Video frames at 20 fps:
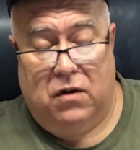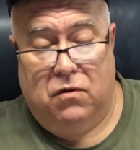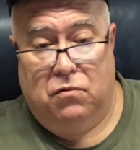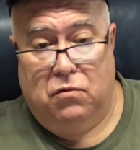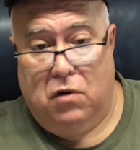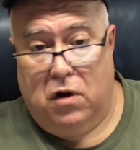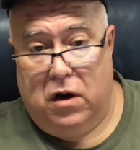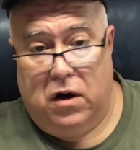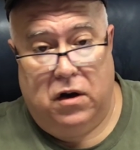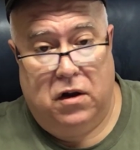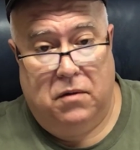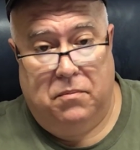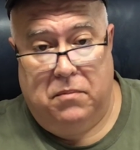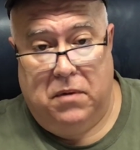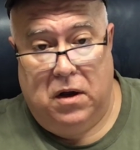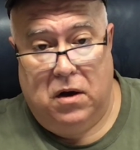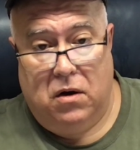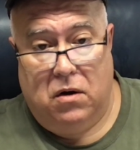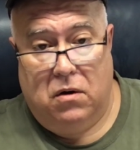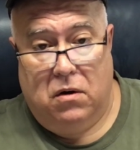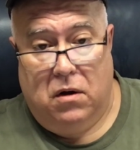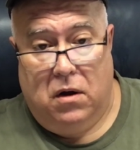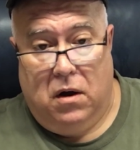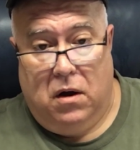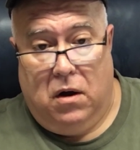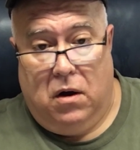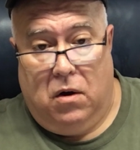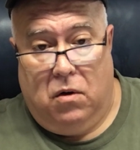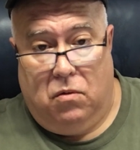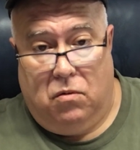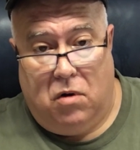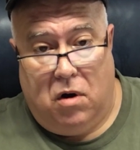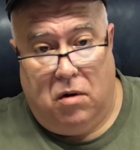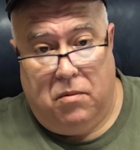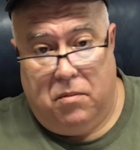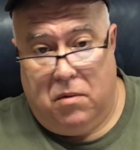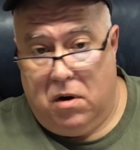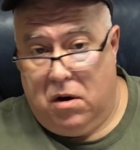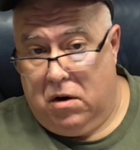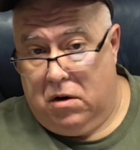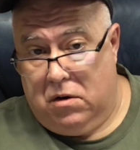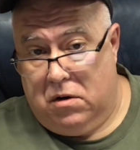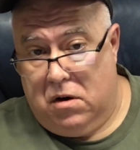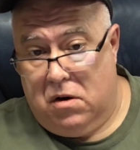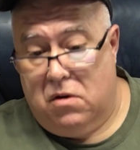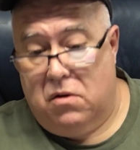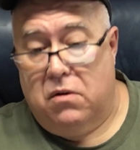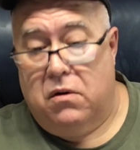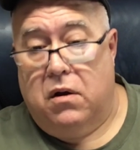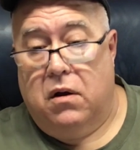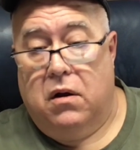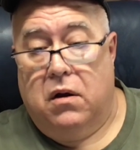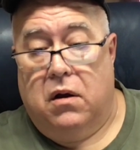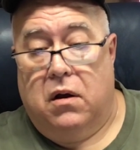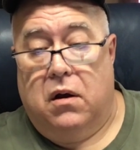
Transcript: run-of-the-mill Walmart load,